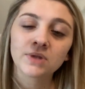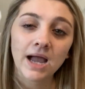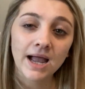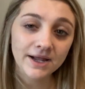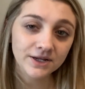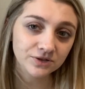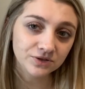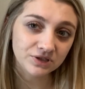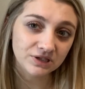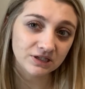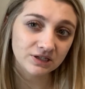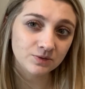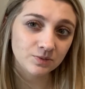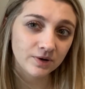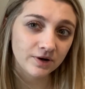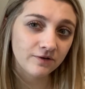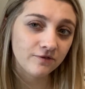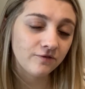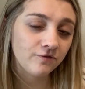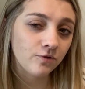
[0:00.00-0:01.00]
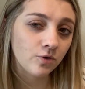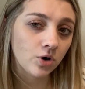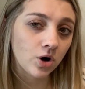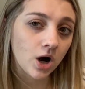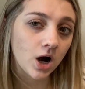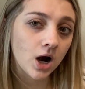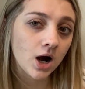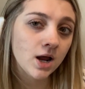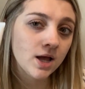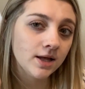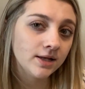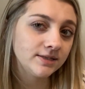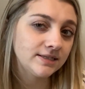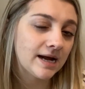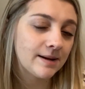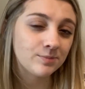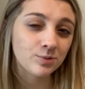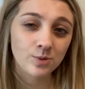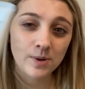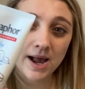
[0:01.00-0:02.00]
I use this one for
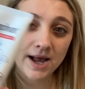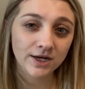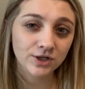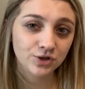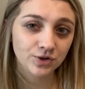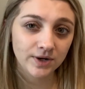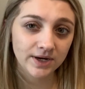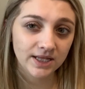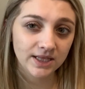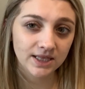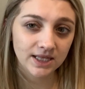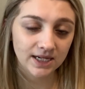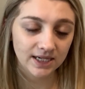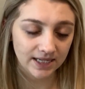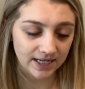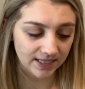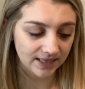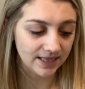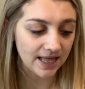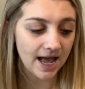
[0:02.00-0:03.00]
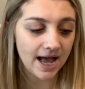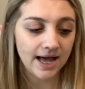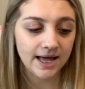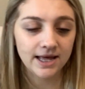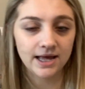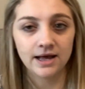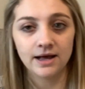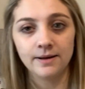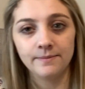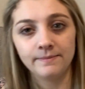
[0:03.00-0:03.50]
diaper rash or anything like that.